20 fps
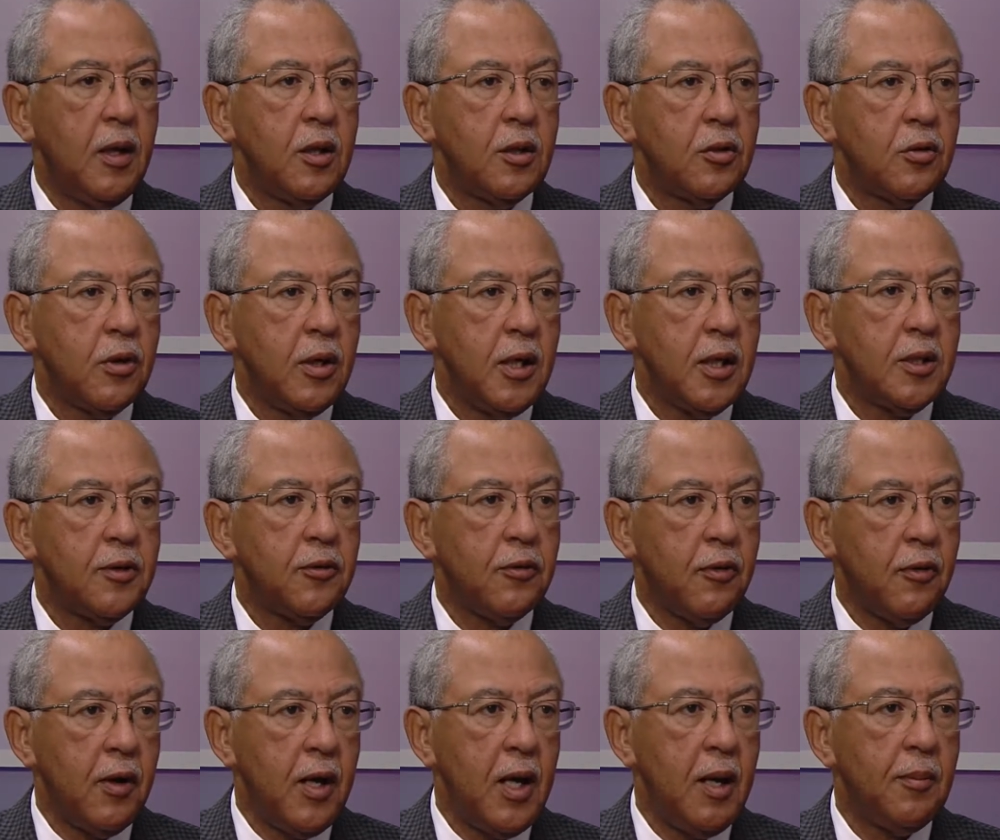
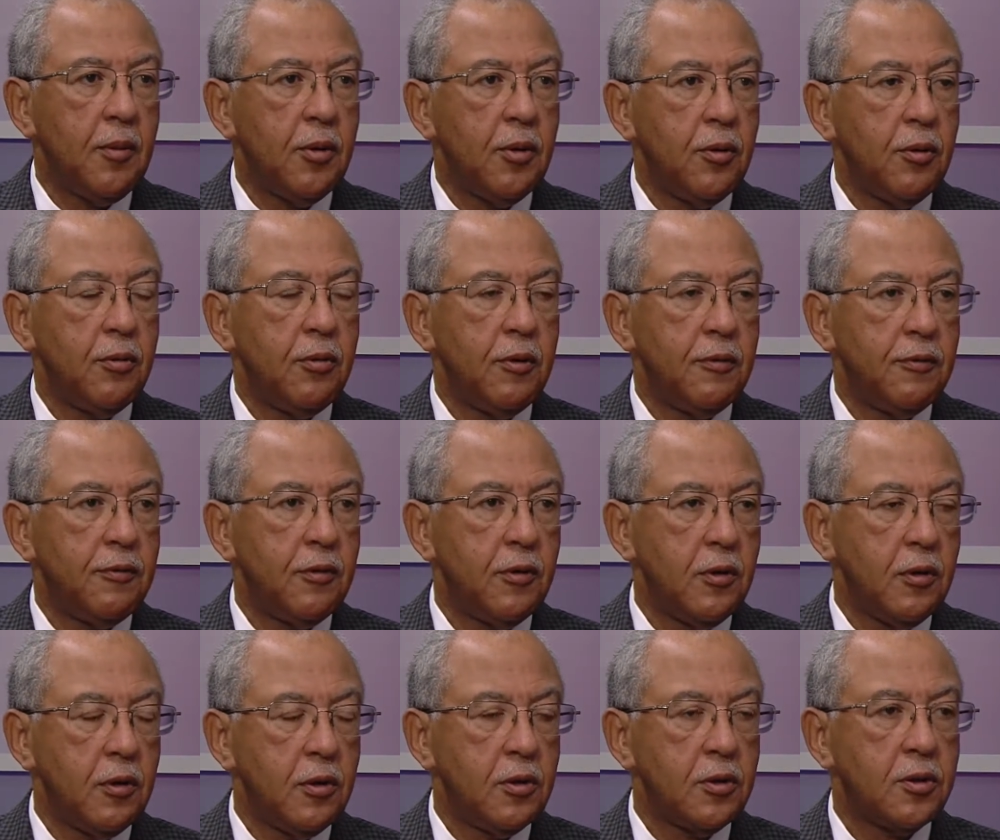Transforaminal
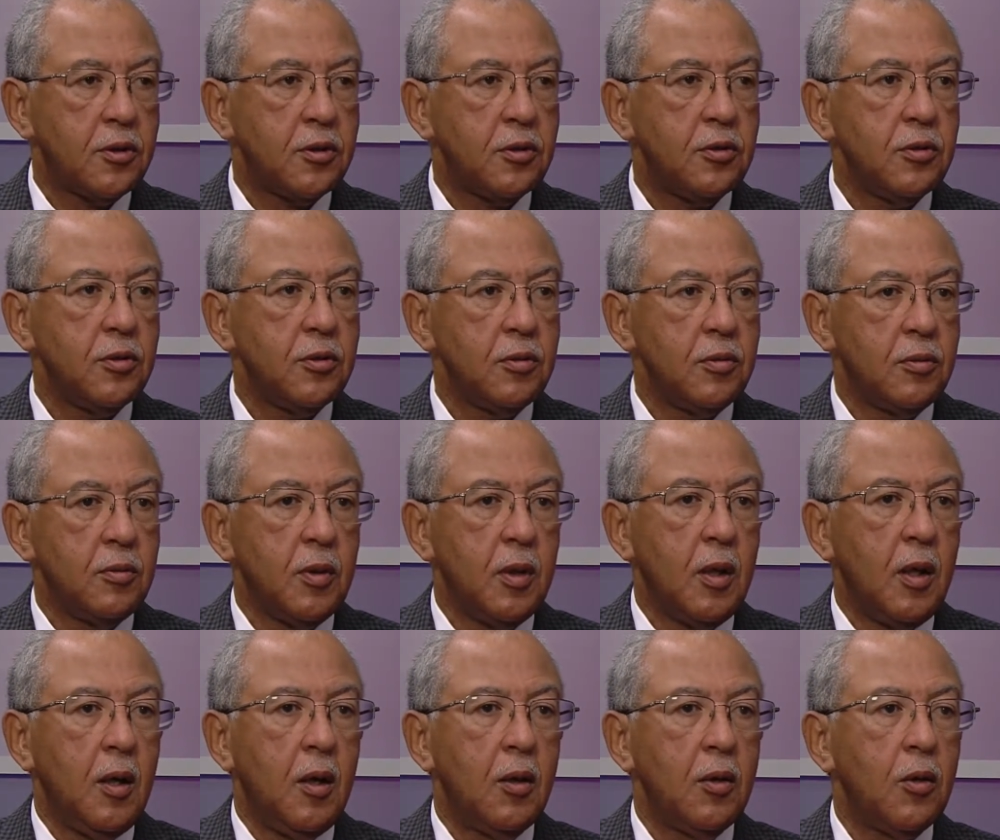refers to
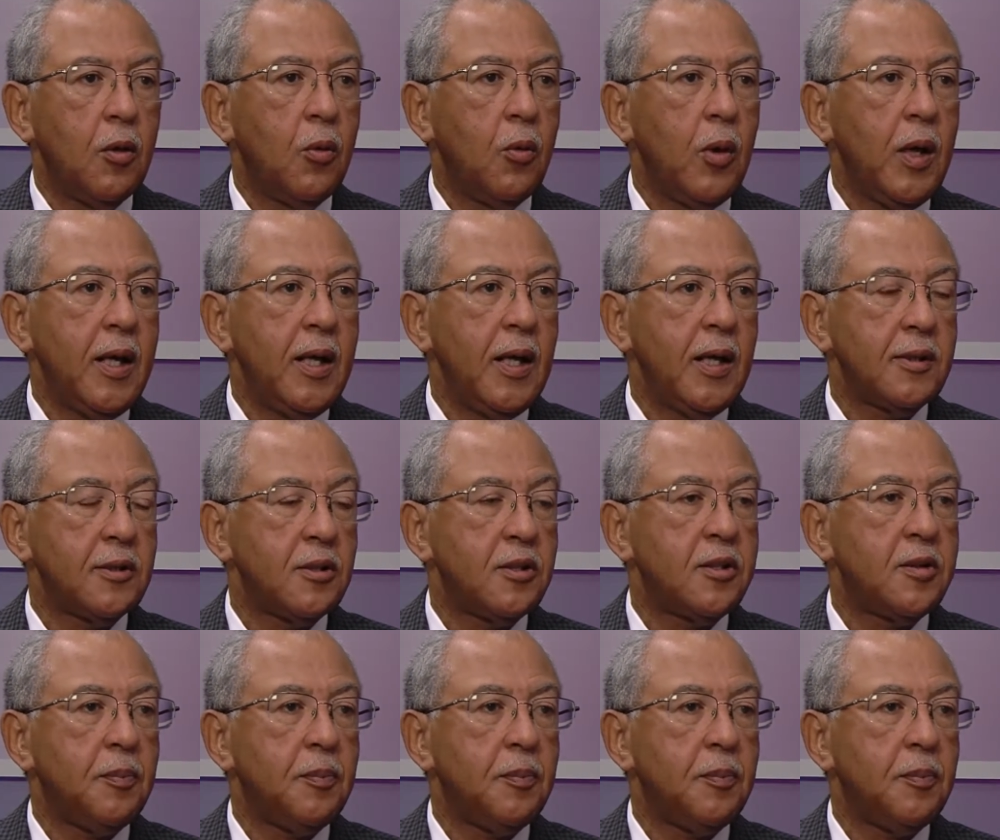the way that the